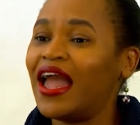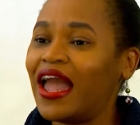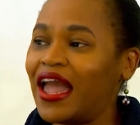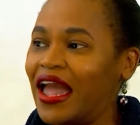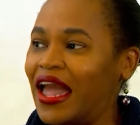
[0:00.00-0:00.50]

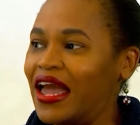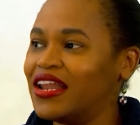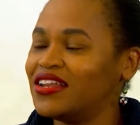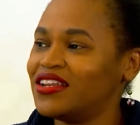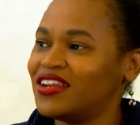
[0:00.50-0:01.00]

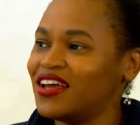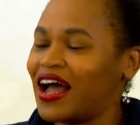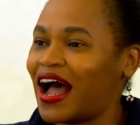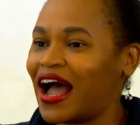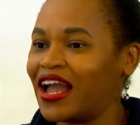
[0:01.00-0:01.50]
And
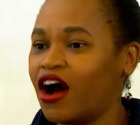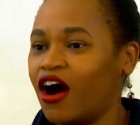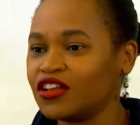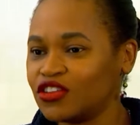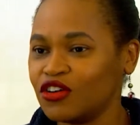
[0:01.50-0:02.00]
I
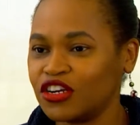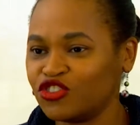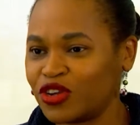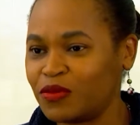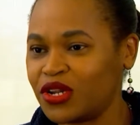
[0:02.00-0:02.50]
also
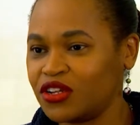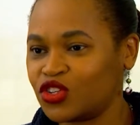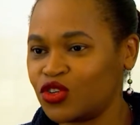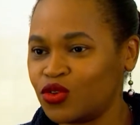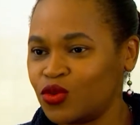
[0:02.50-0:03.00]
contributed
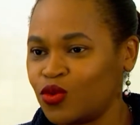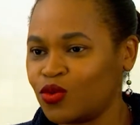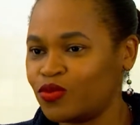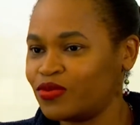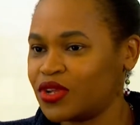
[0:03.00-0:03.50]

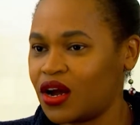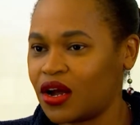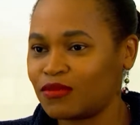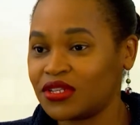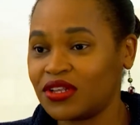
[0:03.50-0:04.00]
to,
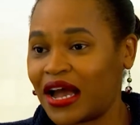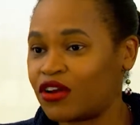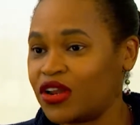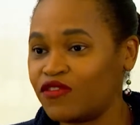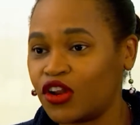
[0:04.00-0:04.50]
um, I
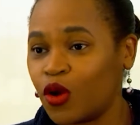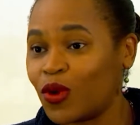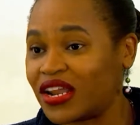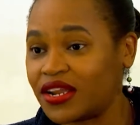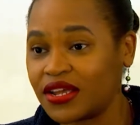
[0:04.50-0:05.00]
don't even know
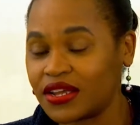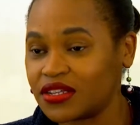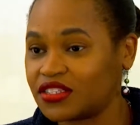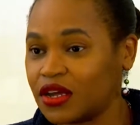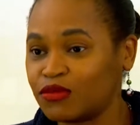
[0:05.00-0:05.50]
what it
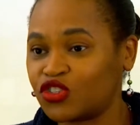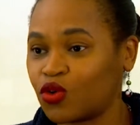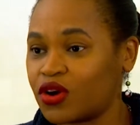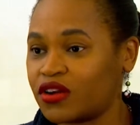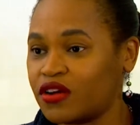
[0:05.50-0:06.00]
is, some
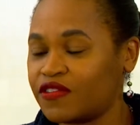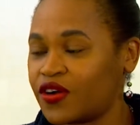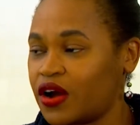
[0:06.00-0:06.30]
sort of